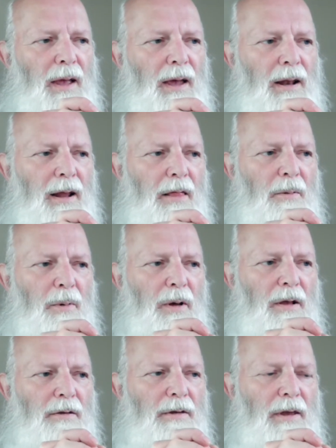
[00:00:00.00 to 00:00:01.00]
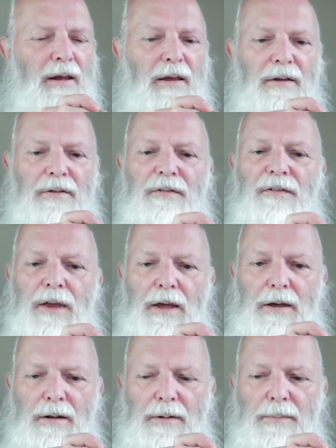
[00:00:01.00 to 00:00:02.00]
In other words, it is
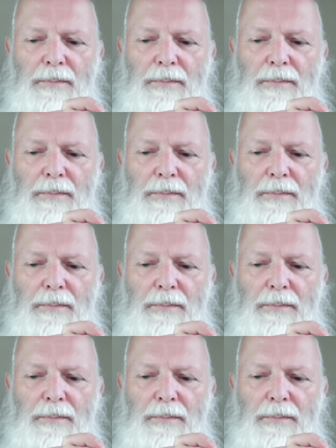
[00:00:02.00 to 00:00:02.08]
vegan.